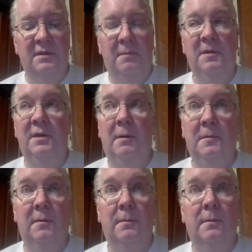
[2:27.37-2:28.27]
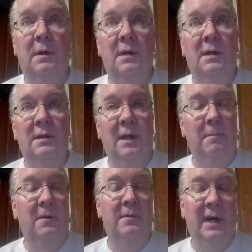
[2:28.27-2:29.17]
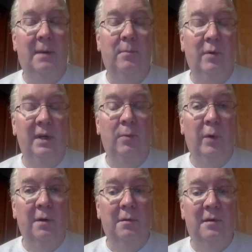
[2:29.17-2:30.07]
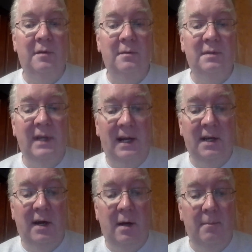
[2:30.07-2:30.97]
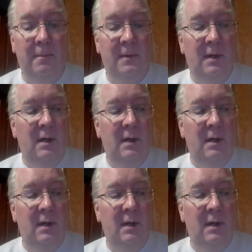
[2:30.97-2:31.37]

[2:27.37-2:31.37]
www.breedingwinners.com.